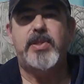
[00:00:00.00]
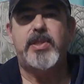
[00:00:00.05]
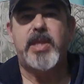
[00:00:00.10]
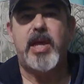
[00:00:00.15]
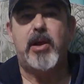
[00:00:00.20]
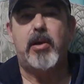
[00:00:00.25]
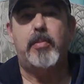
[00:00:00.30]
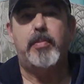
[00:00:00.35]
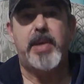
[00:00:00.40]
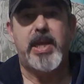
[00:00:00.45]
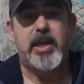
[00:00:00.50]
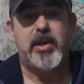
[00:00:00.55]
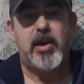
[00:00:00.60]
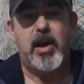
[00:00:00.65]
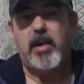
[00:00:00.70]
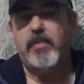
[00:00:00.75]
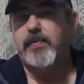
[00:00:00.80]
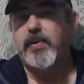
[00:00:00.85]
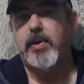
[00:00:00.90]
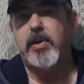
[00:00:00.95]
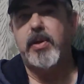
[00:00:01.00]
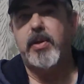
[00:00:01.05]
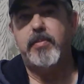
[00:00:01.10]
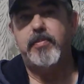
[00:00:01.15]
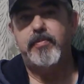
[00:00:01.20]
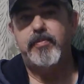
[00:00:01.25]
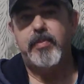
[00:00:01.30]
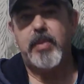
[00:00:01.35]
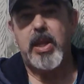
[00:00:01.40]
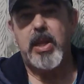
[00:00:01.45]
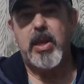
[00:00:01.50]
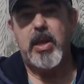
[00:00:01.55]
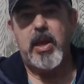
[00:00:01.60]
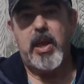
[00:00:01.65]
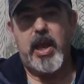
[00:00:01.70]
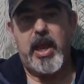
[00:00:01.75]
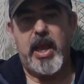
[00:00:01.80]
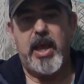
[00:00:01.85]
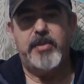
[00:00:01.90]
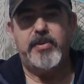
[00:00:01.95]
that are being offered.
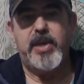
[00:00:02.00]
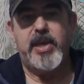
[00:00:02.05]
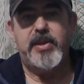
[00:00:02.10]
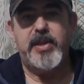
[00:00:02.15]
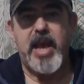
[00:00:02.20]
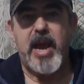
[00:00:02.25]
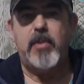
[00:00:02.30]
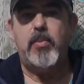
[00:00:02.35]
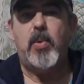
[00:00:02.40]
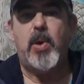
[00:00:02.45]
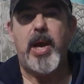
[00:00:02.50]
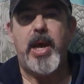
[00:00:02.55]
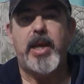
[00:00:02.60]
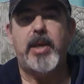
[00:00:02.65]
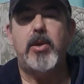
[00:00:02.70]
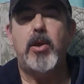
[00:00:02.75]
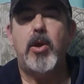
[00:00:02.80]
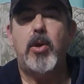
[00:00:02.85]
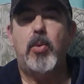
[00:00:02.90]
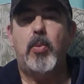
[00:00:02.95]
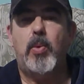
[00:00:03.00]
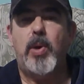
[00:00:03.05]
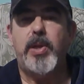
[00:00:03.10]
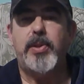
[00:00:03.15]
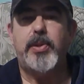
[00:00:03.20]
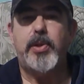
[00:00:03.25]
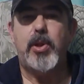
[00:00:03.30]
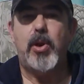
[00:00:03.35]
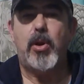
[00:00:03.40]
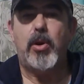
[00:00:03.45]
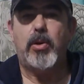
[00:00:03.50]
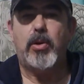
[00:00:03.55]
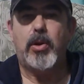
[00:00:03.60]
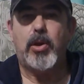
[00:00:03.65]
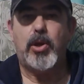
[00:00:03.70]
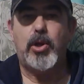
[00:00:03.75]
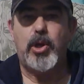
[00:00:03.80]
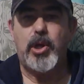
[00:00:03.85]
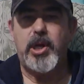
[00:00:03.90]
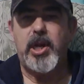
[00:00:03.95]
And in that way, with your
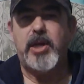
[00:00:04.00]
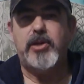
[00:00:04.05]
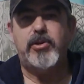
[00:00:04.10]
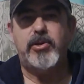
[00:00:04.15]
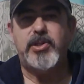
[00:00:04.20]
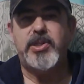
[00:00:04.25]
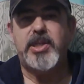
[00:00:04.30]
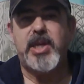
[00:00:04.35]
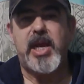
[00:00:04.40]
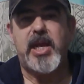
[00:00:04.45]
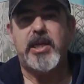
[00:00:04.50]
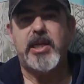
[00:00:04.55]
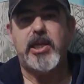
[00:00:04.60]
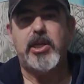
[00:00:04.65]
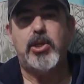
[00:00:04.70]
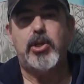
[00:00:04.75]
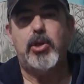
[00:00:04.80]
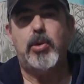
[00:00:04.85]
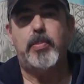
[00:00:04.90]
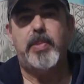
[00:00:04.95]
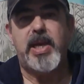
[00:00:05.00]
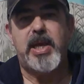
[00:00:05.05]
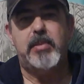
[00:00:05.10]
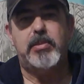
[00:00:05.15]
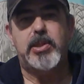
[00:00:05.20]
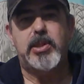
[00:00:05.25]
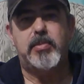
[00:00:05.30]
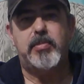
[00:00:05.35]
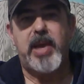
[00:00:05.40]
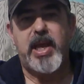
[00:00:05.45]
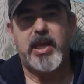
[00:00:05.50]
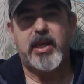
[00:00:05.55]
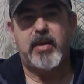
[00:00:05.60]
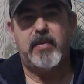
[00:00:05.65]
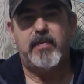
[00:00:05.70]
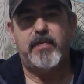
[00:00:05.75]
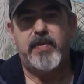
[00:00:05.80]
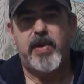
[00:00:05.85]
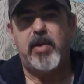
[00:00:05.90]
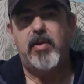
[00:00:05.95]
good understanding, you'll be able to make
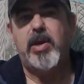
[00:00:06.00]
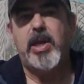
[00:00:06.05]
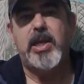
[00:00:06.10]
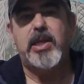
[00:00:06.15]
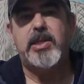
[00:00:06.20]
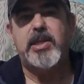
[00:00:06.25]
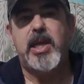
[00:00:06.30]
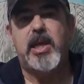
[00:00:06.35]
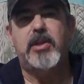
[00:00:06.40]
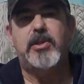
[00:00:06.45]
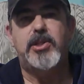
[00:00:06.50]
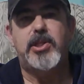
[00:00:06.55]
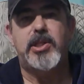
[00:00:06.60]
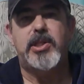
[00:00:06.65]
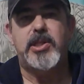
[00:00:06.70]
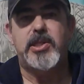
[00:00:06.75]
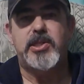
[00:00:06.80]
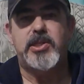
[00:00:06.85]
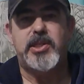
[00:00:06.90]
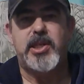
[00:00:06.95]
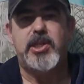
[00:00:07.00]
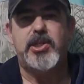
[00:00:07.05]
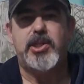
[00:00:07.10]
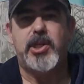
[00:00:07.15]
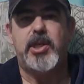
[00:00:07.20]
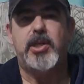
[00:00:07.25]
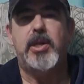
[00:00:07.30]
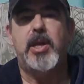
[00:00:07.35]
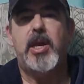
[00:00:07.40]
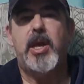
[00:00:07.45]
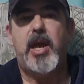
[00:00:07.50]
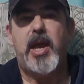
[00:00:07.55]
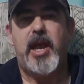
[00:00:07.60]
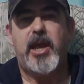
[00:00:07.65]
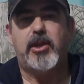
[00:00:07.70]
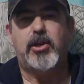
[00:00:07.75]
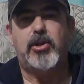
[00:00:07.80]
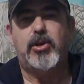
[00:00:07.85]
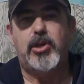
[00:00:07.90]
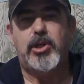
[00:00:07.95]
a very intelligent decision and
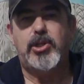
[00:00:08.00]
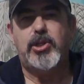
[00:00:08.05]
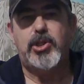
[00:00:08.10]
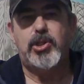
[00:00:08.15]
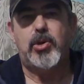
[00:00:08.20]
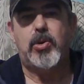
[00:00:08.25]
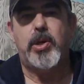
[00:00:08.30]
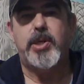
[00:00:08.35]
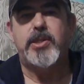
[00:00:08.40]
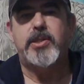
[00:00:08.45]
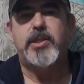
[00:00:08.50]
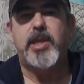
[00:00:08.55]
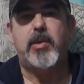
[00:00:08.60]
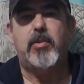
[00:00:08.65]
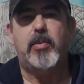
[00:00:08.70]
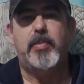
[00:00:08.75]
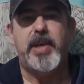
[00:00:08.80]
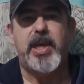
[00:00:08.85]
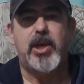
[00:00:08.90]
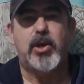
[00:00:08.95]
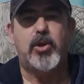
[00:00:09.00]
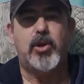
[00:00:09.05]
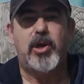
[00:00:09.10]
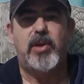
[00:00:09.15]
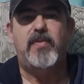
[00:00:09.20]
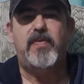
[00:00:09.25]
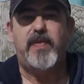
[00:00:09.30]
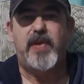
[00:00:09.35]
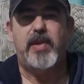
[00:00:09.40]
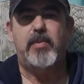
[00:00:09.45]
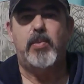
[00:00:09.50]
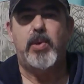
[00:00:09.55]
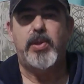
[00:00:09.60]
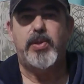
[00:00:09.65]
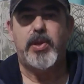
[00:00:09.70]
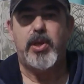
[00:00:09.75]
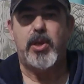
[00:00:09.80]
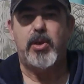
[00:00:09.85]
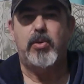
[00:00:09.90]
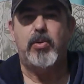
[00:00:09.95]
good choice that will be a good fit with
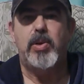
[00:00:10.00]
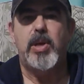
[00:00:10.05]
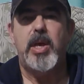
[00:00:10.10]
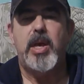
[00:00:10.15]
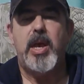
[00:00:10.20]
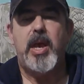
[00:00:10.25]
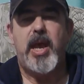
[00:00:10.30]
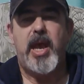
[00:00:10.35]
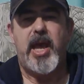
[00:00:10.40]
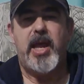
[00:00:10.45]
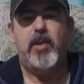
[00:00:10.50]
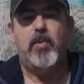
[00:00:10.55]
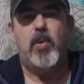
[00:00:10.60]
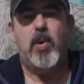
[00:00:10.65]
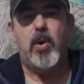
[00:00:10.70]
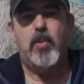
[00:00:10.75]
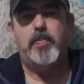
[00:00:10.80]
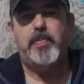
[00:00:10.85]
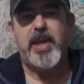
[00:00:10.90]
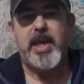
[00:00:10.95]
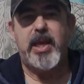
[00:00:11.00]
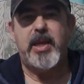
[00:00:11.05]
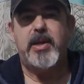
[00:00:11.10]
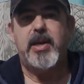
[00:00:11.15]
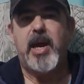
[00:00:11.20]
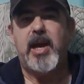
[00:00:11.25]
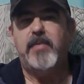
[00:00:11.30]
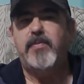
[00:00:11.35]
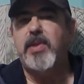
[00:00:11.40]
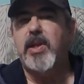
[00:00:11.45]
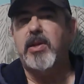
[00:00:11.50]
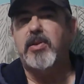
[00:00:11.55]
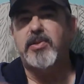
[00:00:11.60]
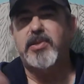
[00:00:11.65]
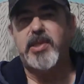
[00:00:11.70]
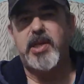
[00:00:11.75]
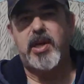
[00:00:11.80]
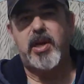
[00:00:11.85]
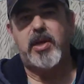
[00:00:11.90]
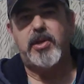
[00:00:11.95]
you. And it won't be a knife that'll
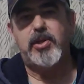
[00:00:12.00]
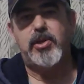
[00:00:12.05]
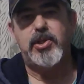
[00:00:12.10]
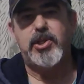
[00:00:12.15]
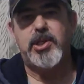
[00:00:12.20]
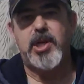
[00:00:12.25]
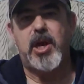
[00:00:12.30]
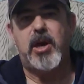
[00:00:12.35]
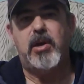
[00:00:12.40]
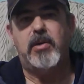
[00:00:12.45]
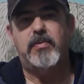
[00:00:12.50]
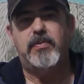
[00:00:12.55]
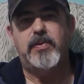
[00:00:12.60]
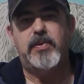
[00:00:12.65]
sit on your shelf